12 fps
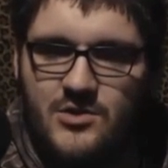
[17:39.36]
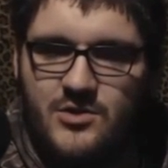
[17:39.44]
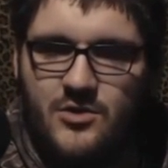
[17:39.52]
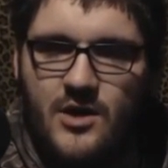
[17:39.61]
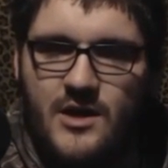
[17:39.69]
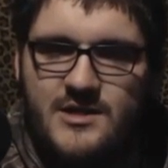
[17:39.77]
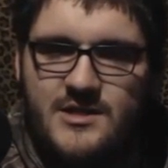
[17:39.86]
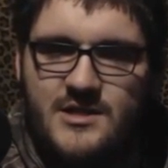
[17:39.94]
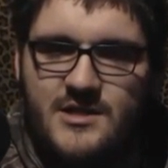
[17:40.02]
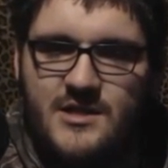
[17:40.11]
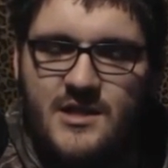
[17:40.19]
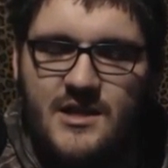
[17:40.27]
looked across
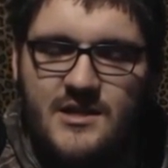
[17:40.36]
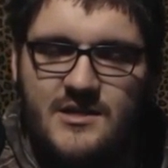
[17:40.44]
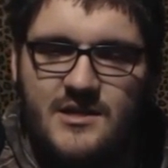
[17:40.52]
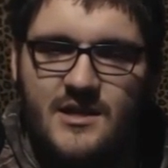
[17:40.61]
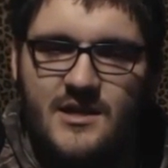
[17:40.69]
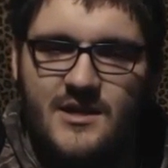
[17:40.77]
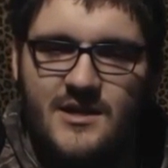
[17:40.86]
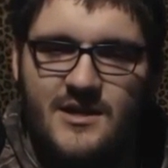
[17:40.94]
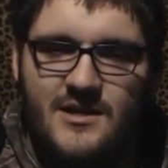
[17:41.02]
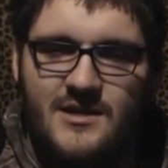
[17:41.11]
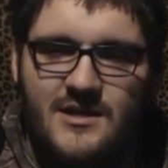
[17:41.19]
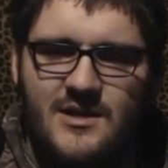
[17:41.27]
it, and
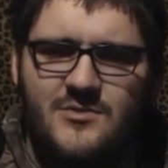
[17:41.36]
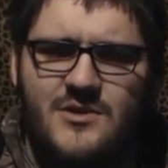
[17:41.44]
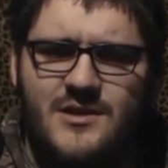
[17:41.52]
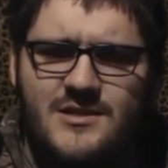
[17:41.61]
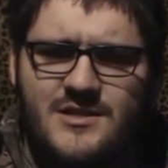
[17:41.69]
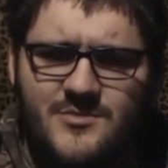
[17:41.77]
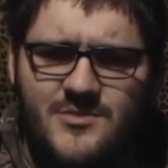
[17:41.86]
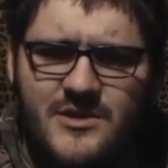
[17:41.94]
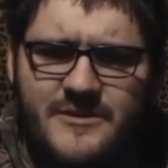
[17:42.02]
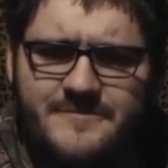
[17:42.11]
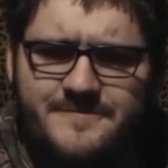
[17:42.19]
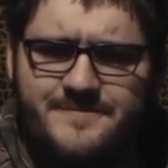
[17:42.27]
then I realized
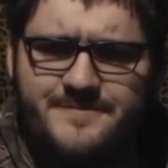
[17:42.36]
something.